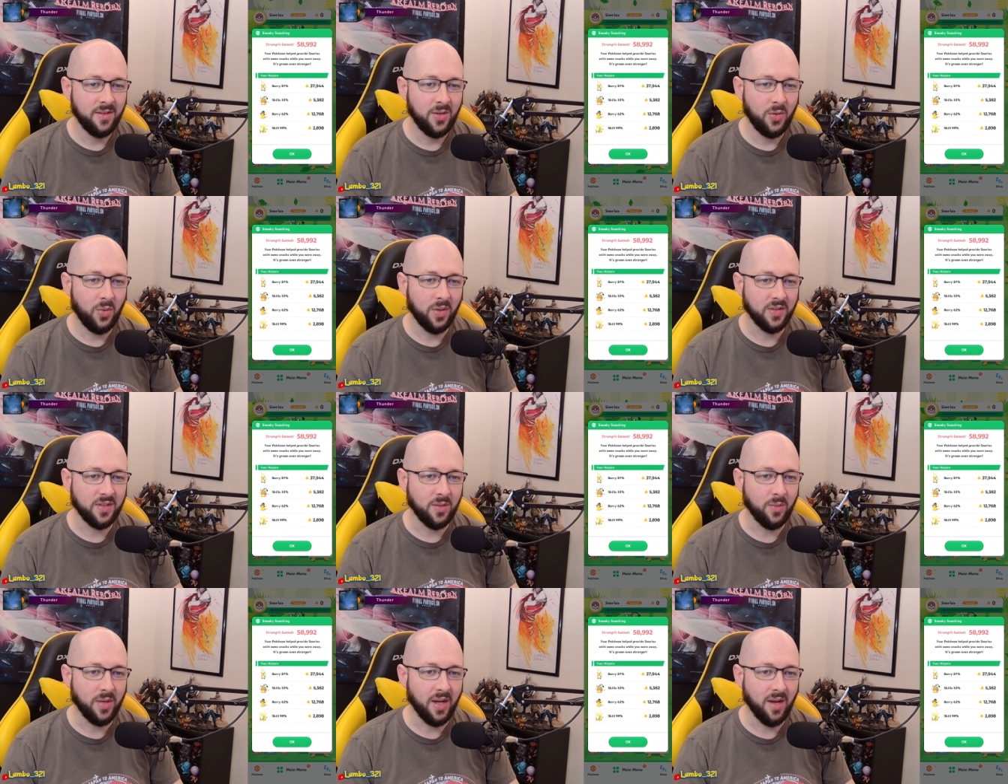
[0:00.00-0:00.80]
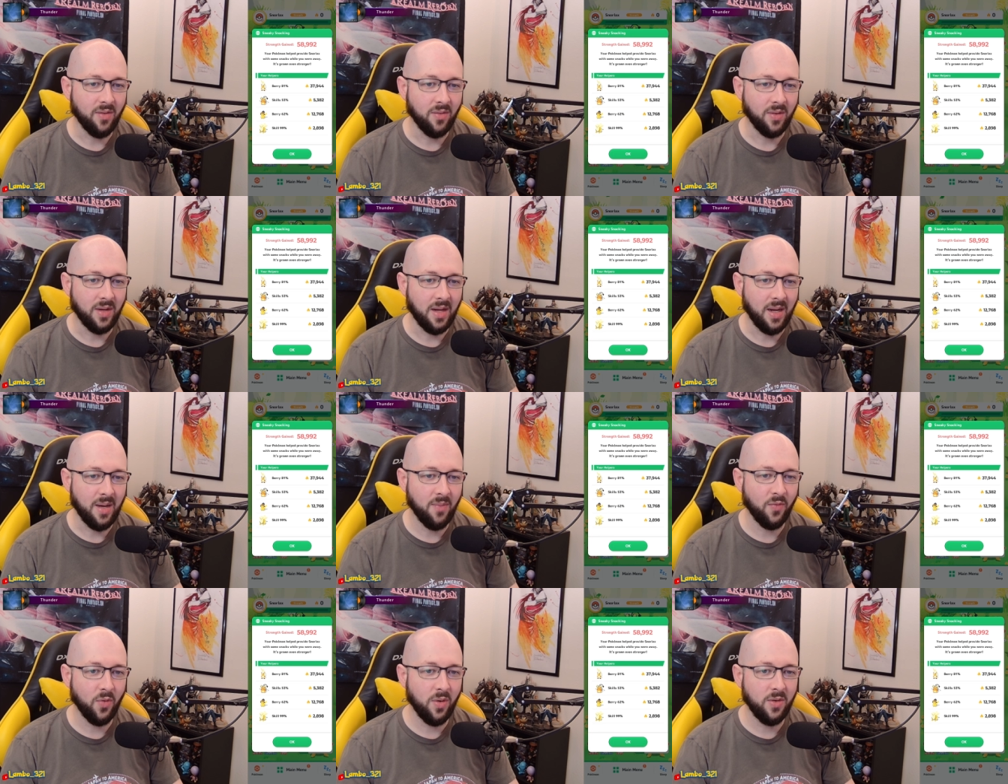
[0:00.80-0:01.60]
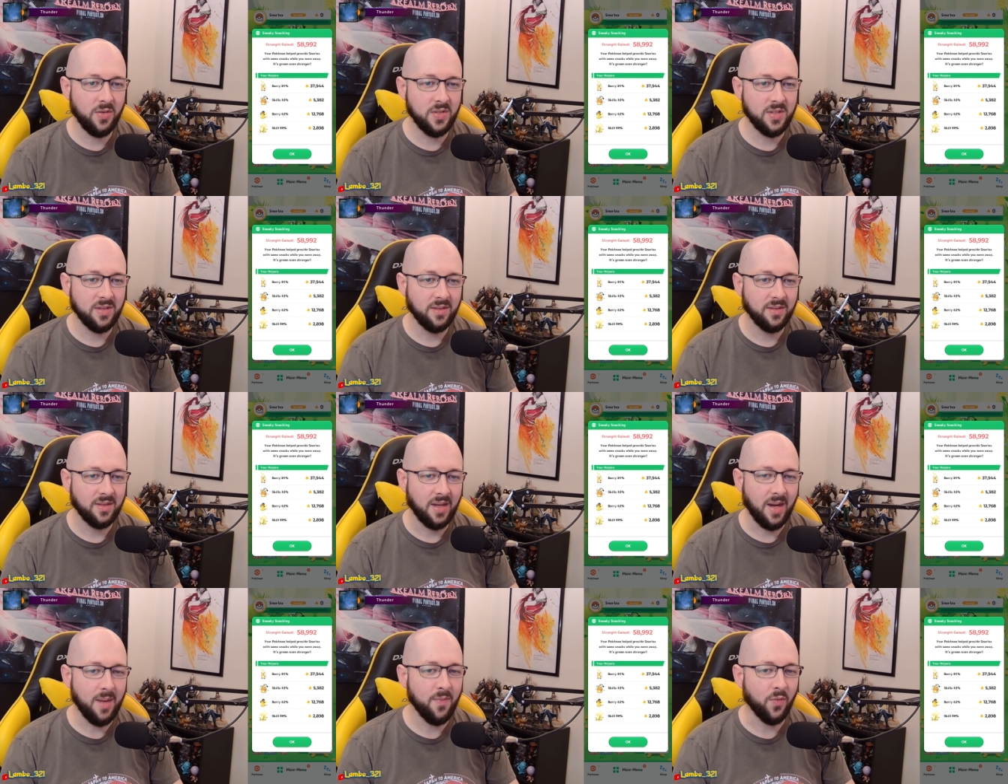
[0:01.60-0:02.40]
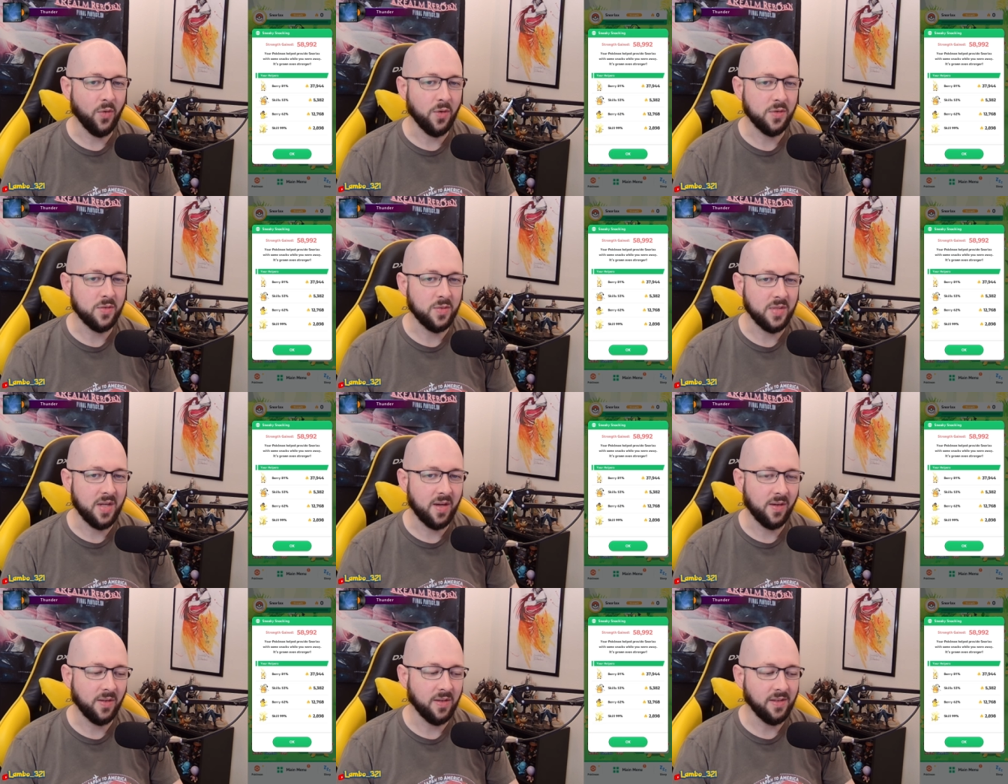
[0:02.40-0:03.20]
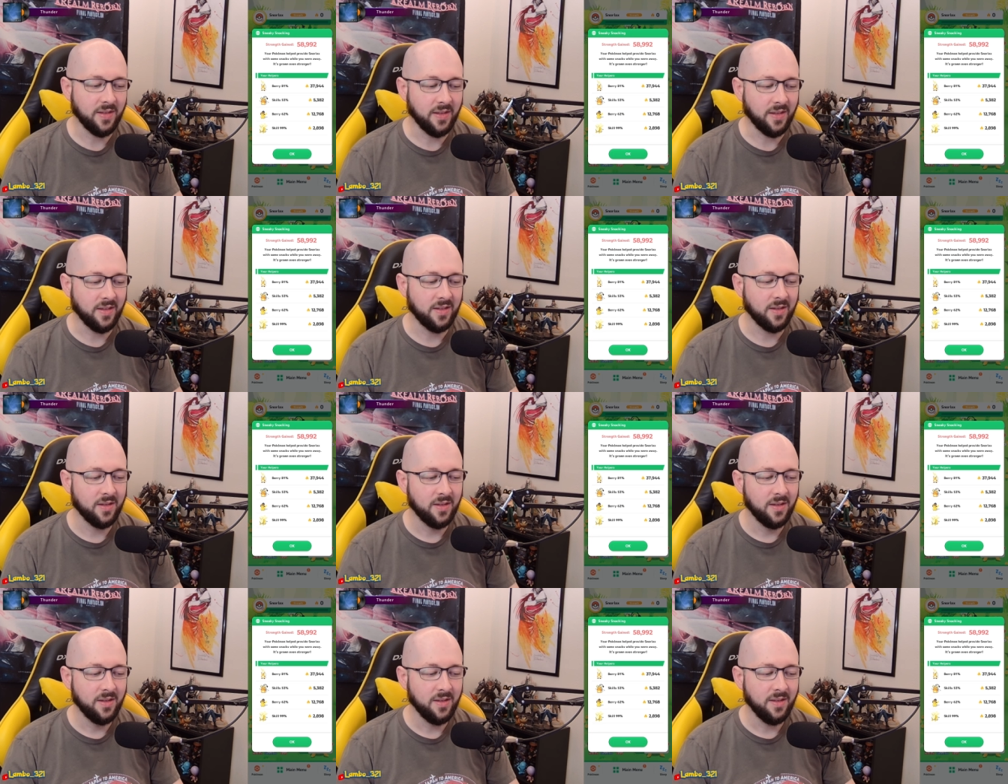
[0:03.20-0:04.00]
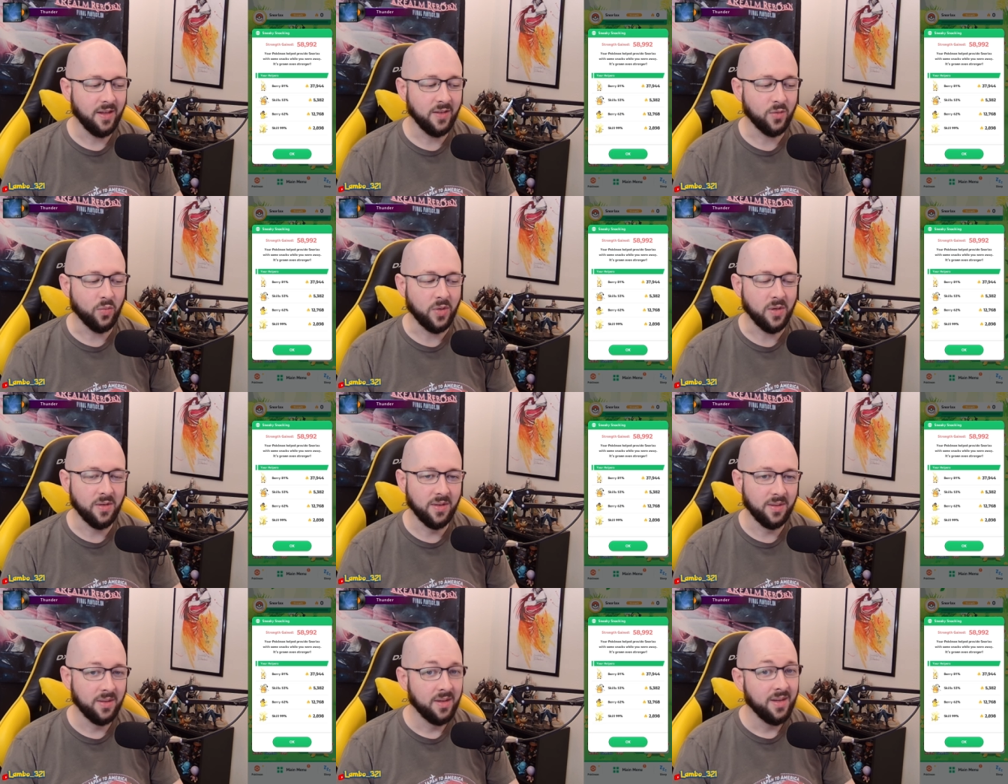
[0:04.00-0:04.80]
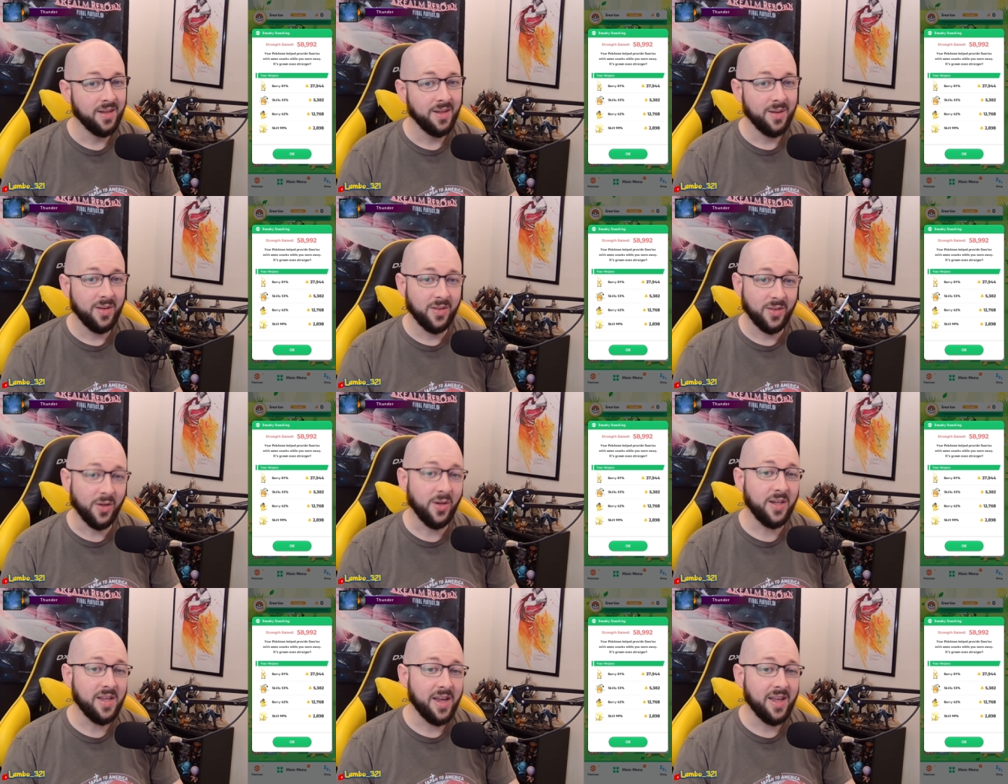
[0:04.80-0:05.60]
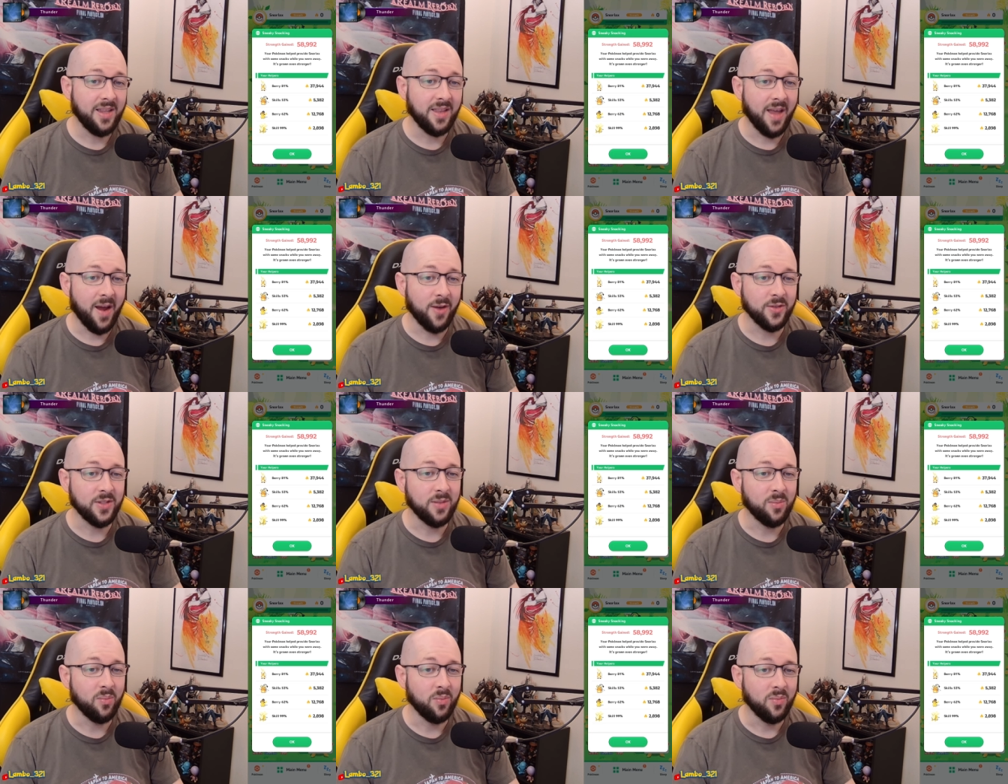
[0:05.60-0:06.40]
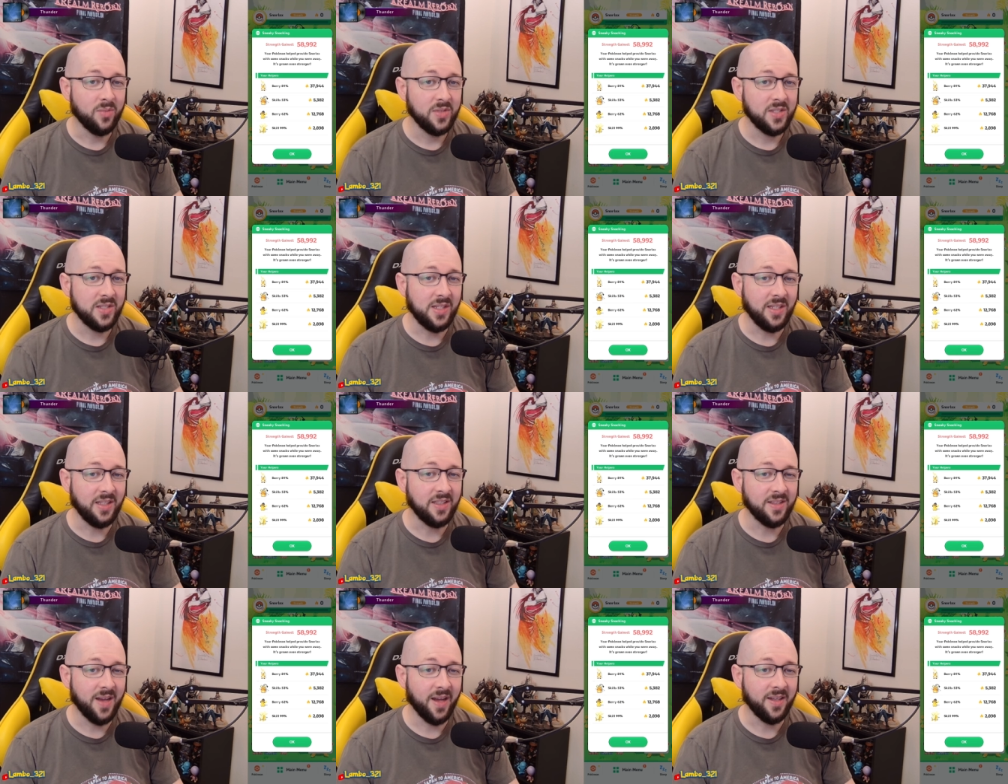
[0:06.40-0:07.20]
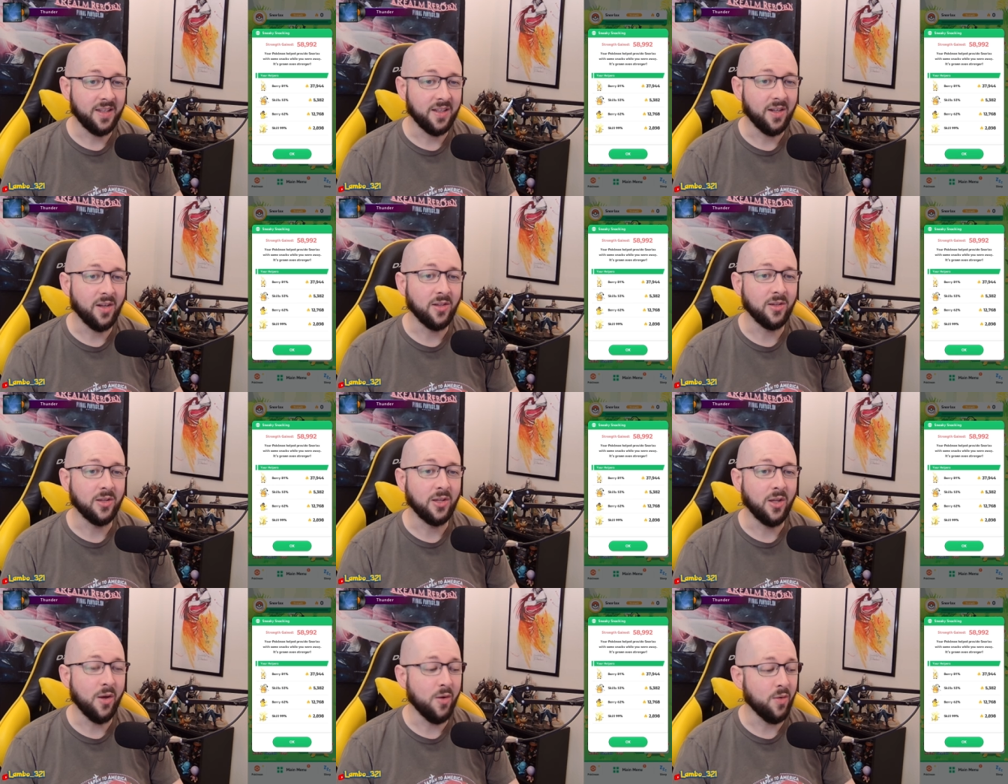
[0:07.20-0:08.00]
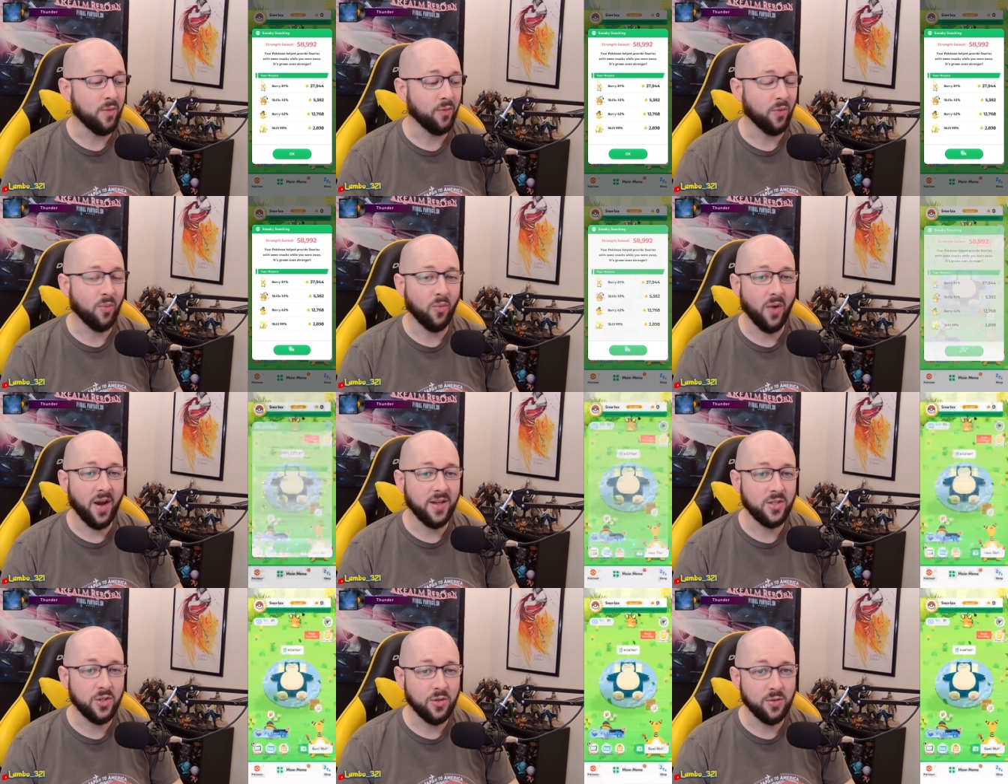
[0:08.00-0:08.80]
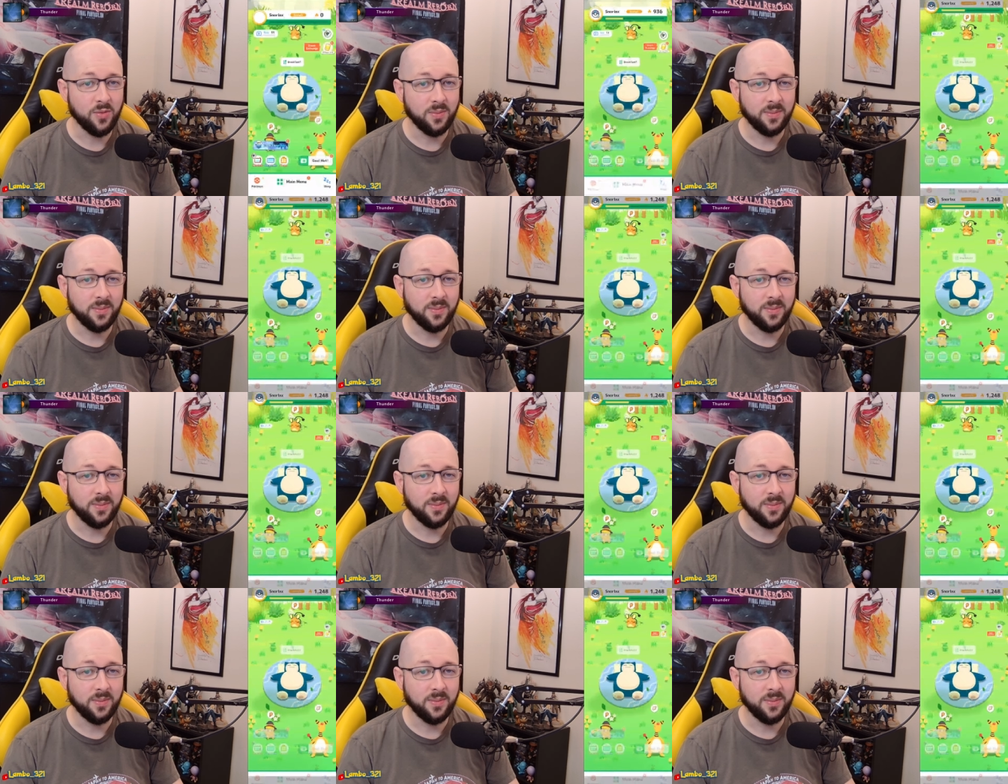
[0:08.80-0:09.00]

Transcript: Who else did we have? Ampharos? Ampharos was not on this list. That's weird. 38,000 sneaky snacking alone from Raichu.